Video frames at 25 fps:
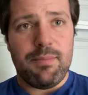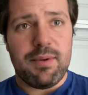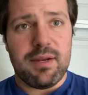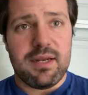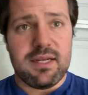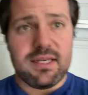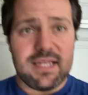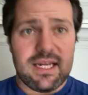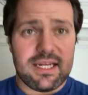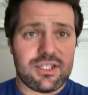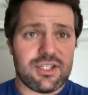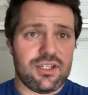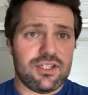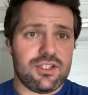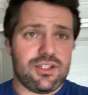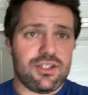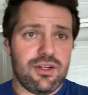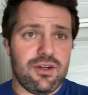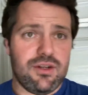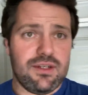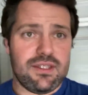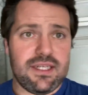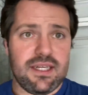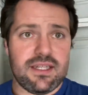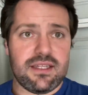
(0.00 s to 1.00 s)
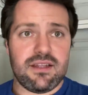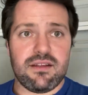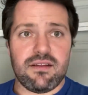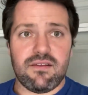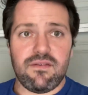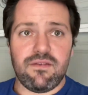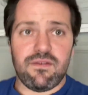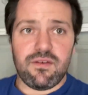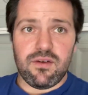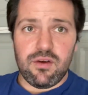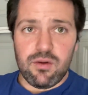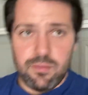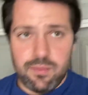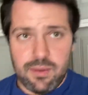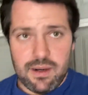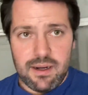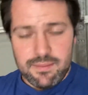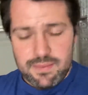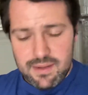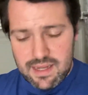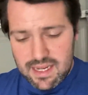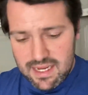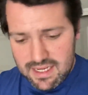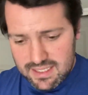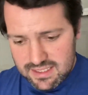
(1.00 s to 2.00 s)
But it actually turns out that the fuel
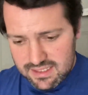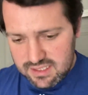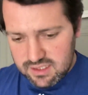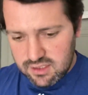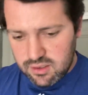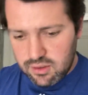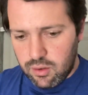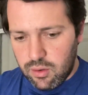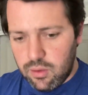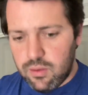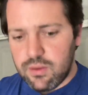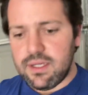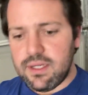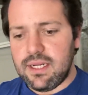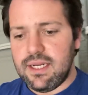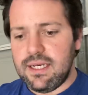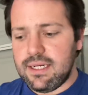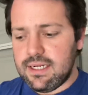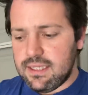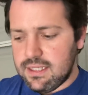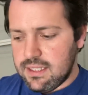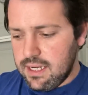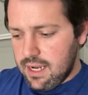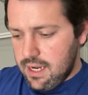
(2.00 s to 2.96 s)
pump has gone in it.